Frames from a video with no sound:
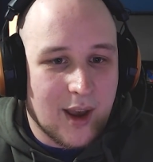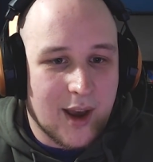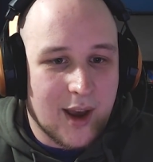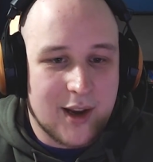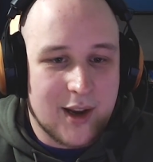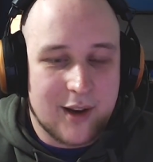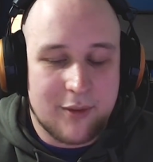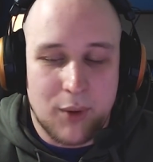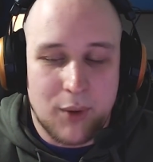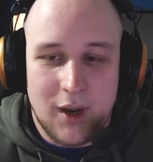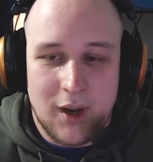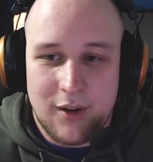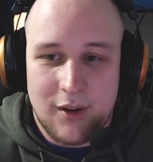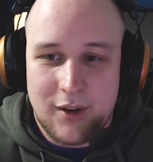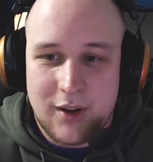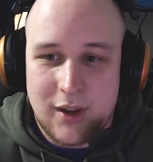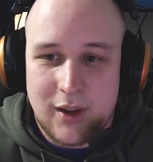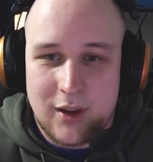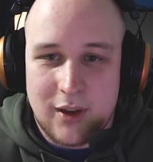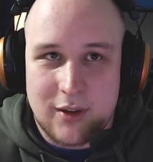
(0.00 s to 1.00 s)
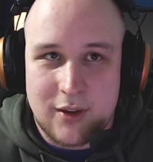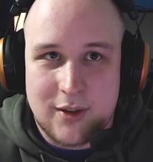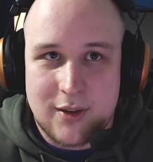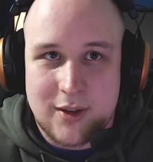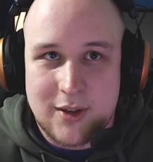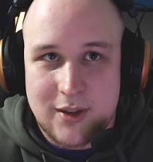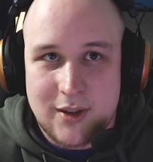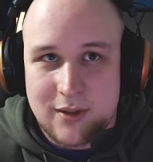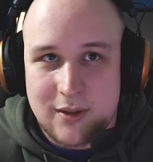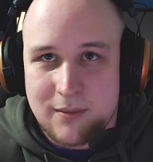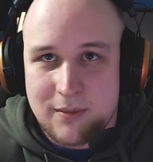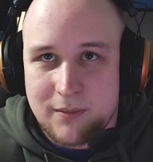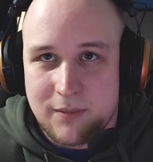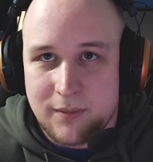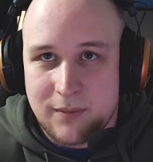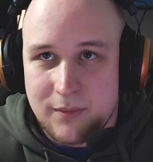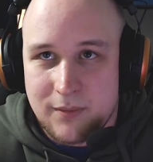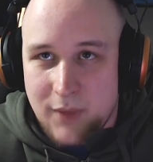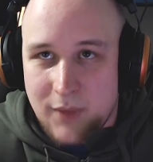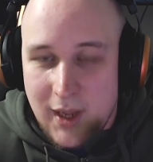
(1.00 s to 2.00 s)
And if we look at
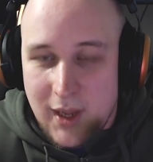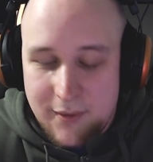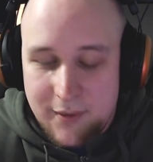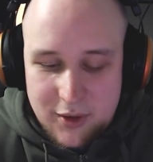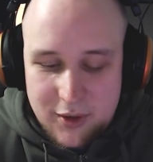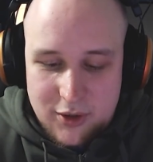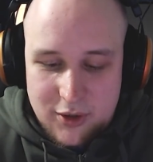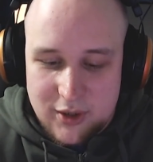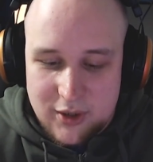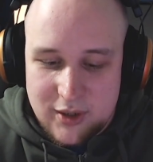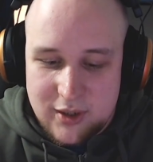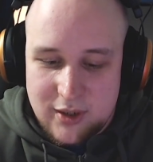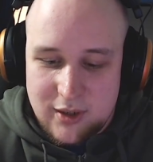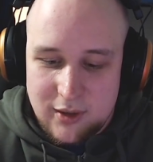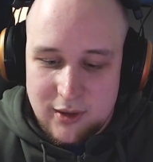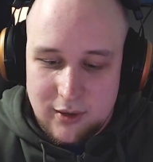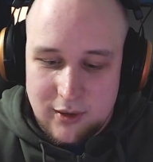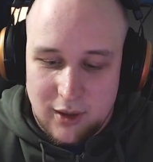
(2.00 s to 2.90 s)
even just